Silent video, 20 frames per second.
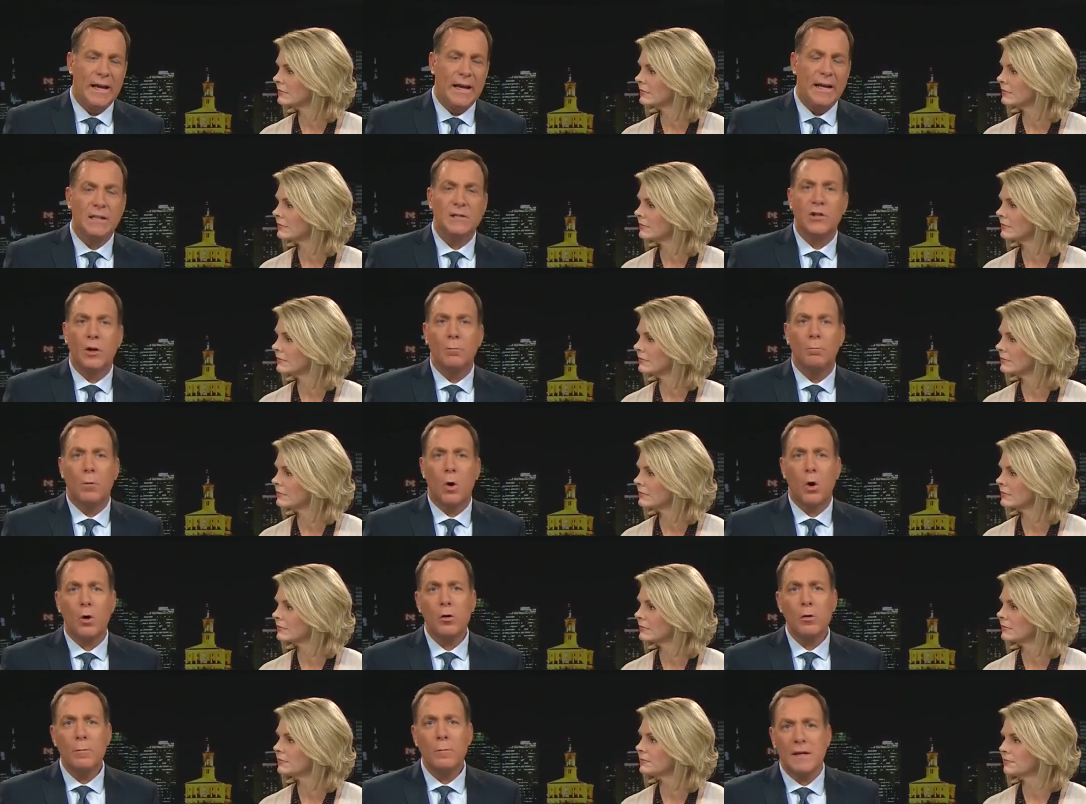Speaker 1: It is a
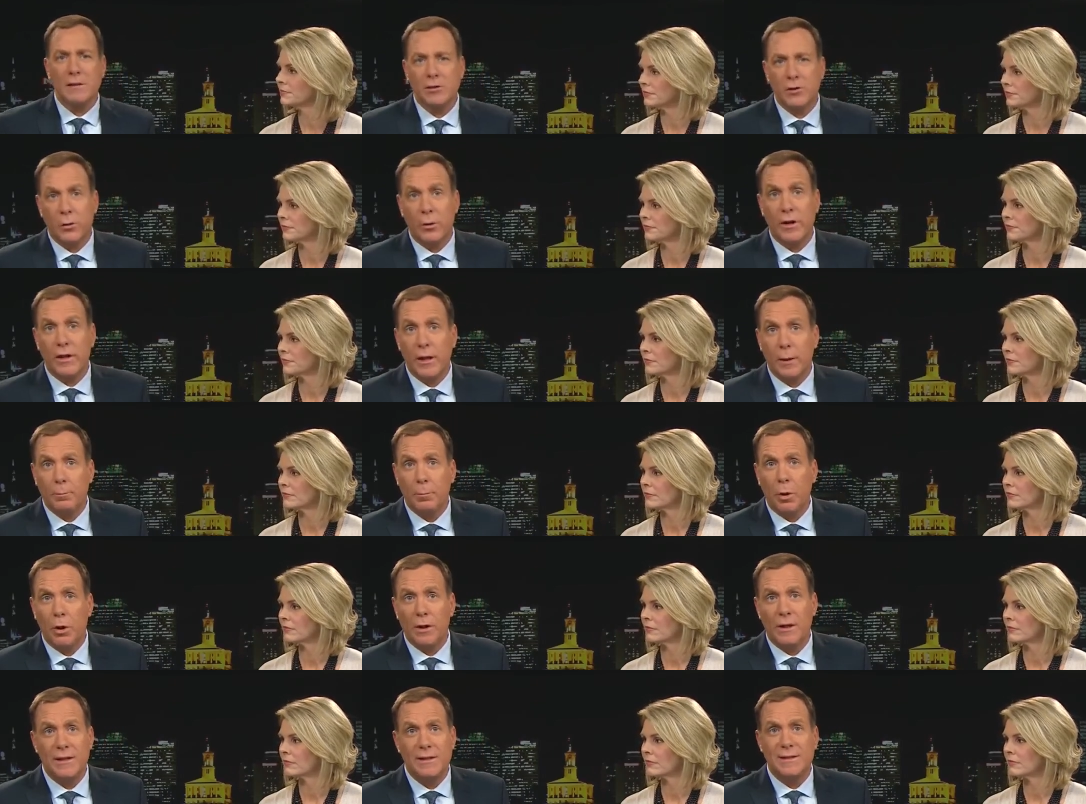murder mystery
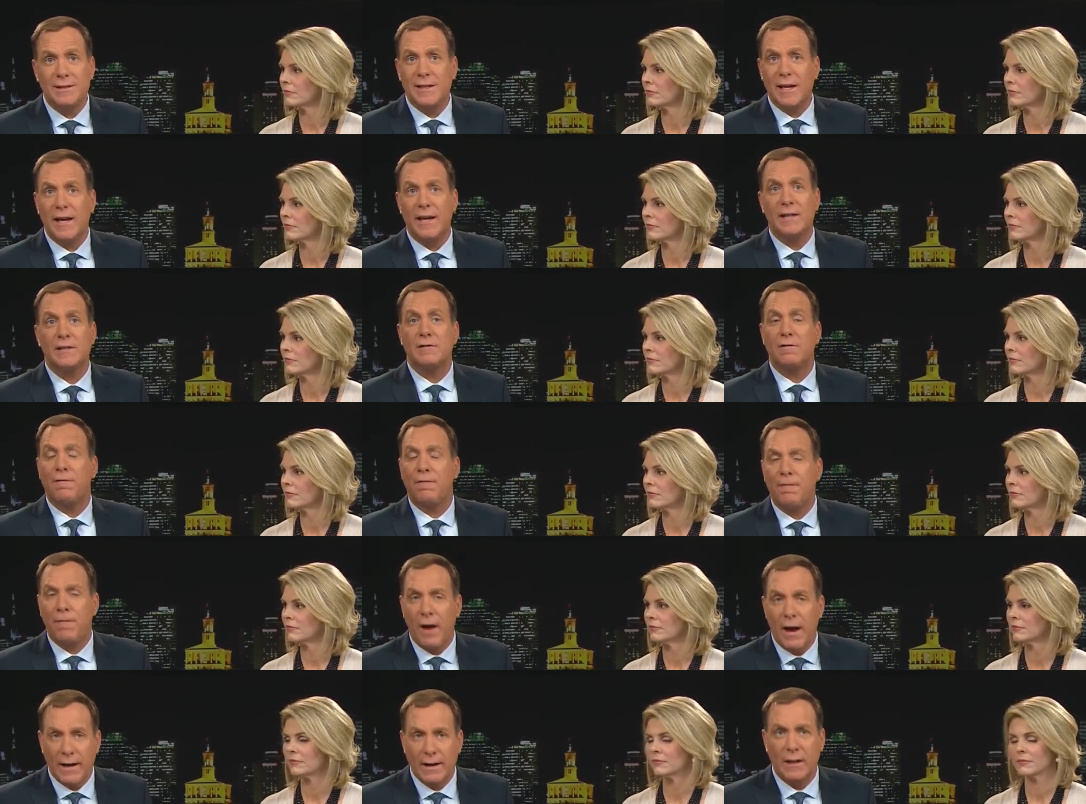that police say is
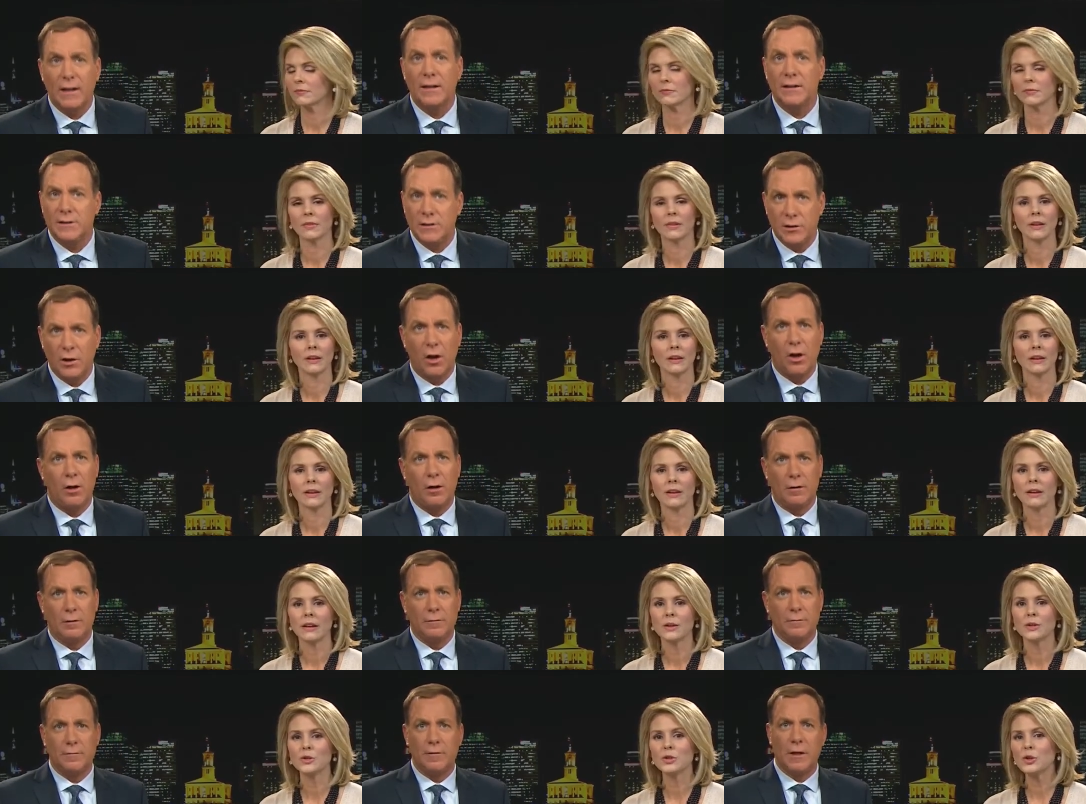finally
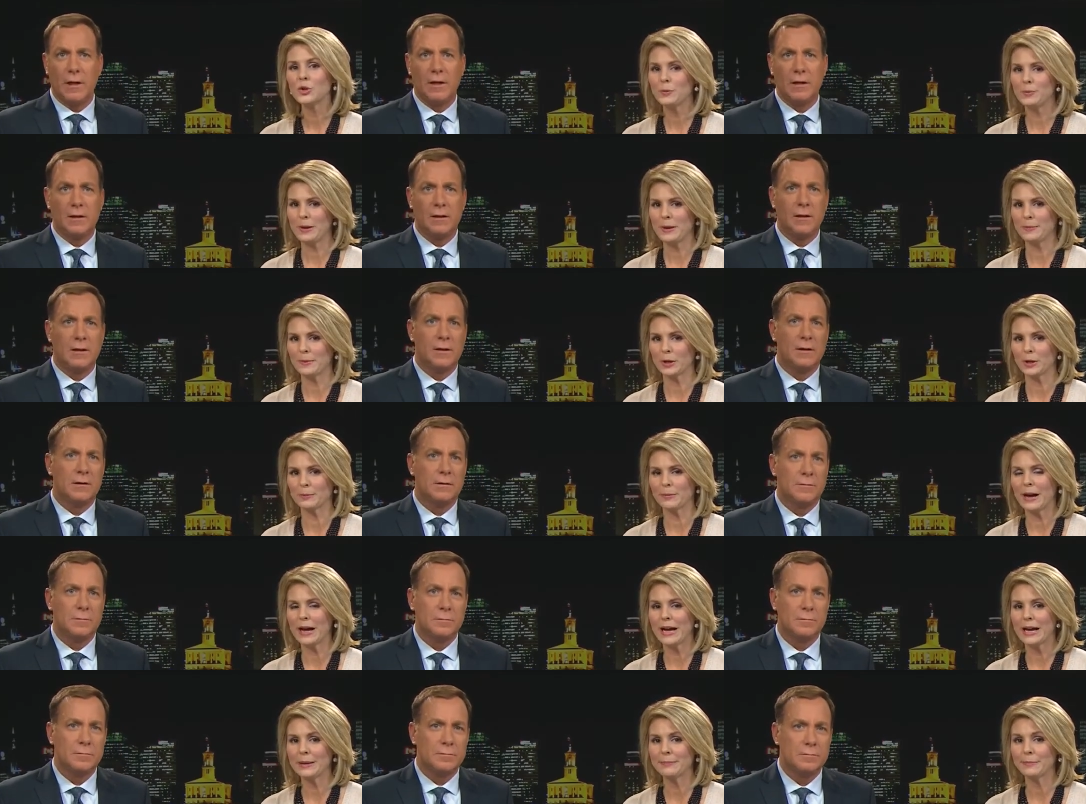solved.
Speaker 2: Two people are
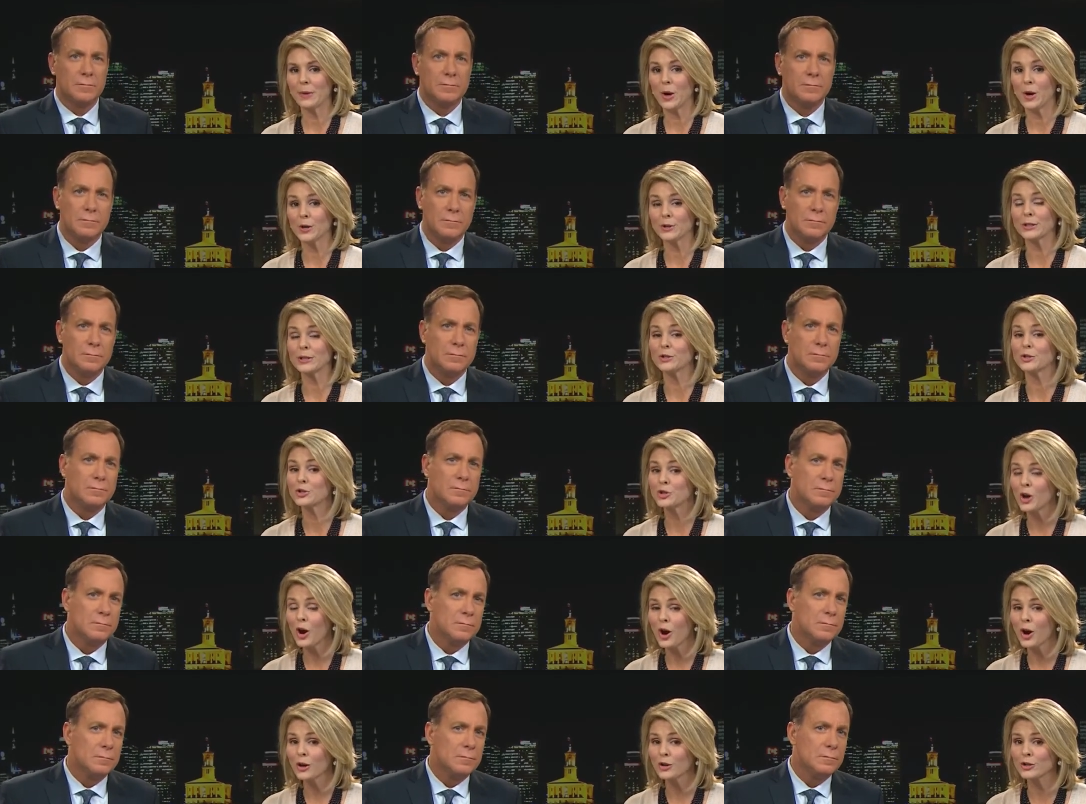behind bars and
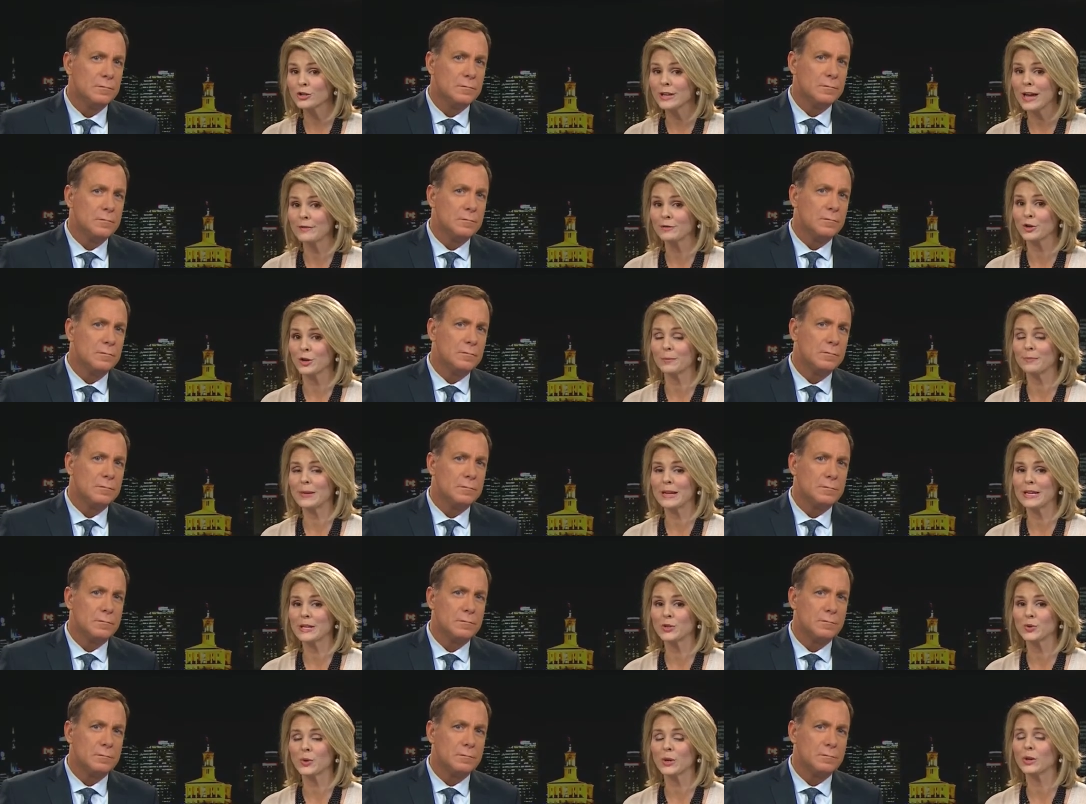charged after
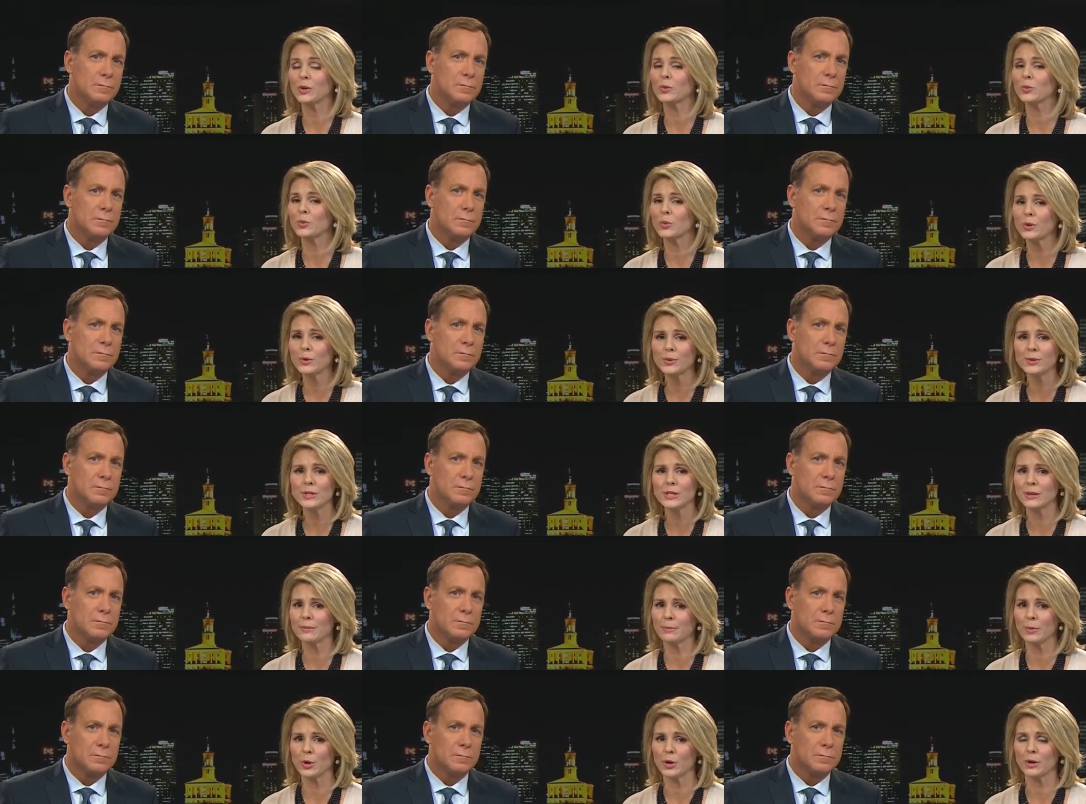admitting to a
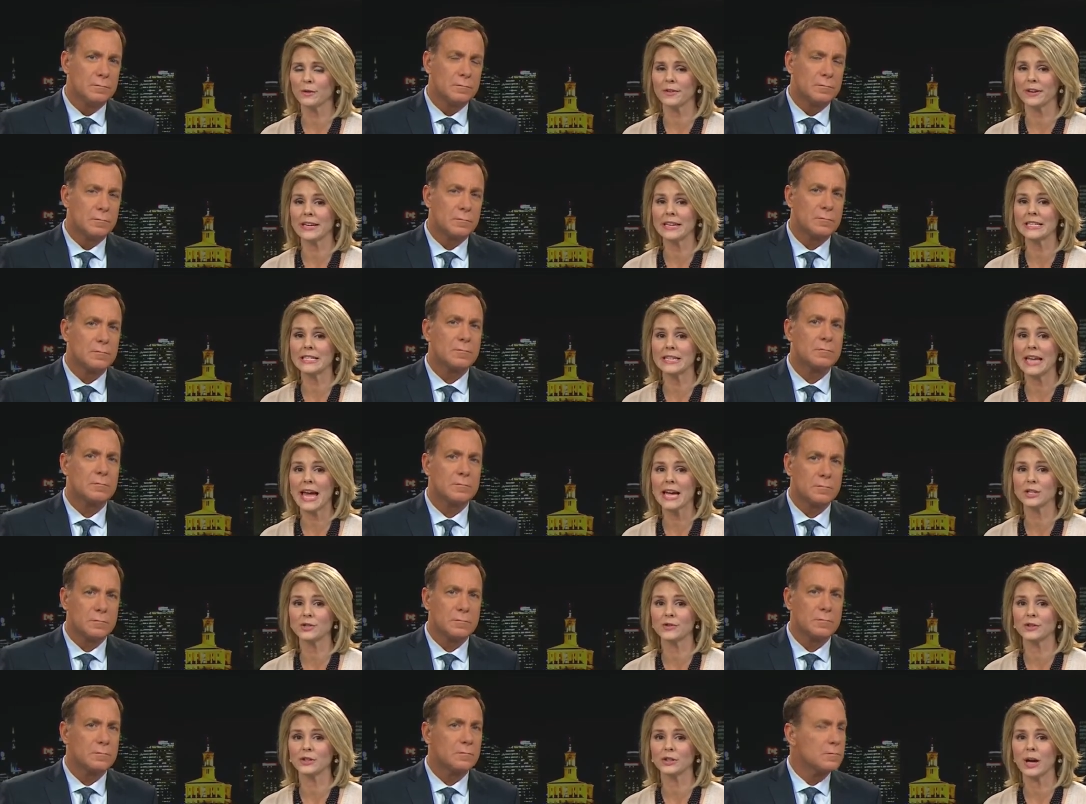gruesome murder of an East
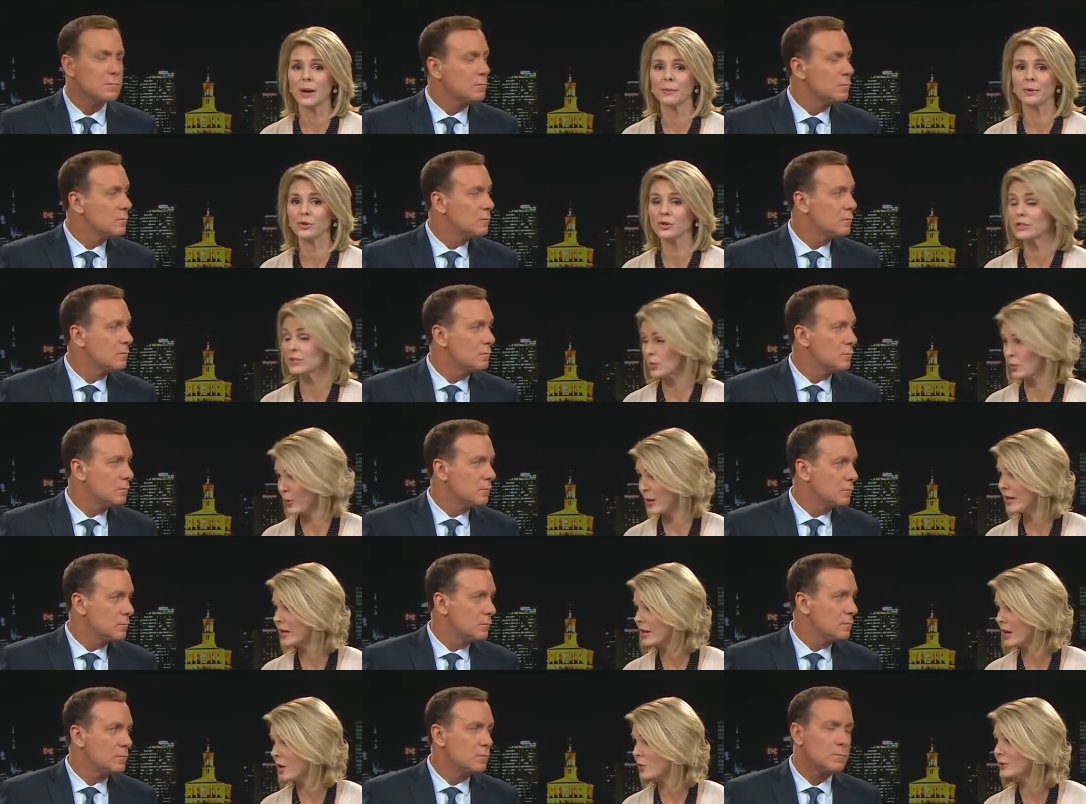Nashville couple just a
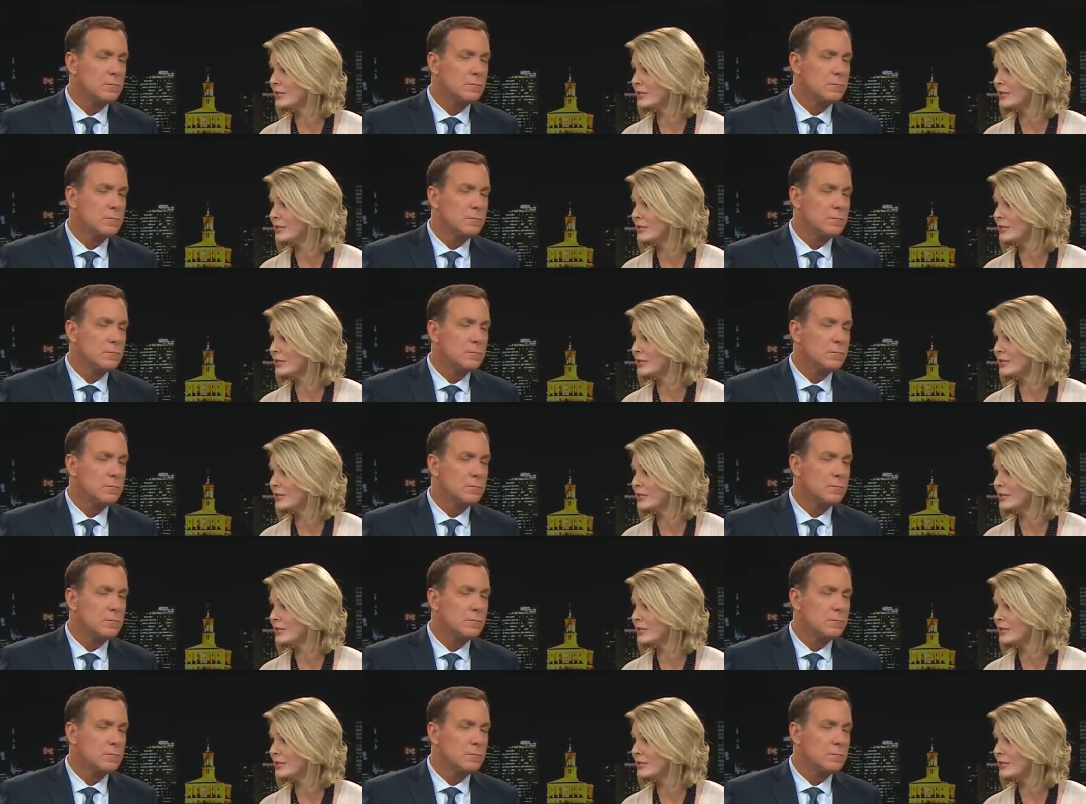week ago